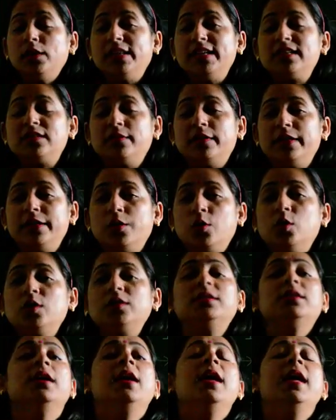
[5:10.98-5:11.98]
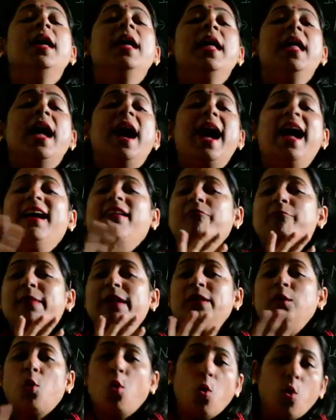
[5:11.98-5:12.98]
these videos, I have
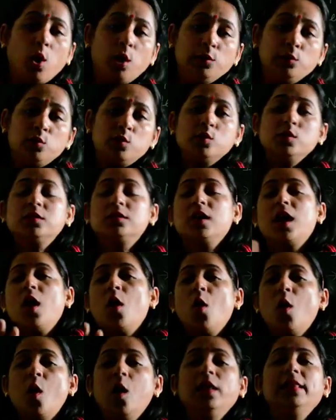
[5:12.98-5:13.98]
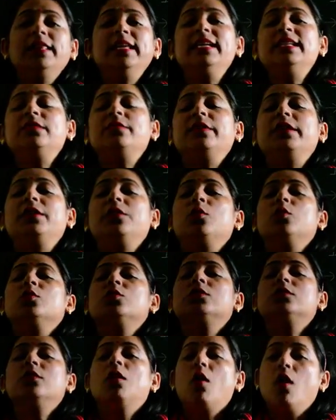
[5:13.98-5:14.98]
made all these
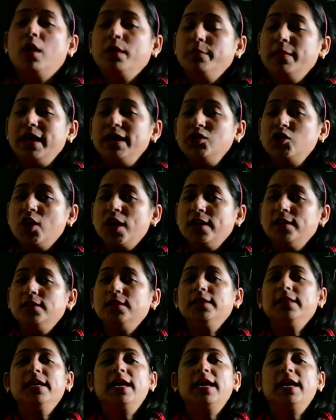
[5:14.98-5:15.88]
videos on my channel.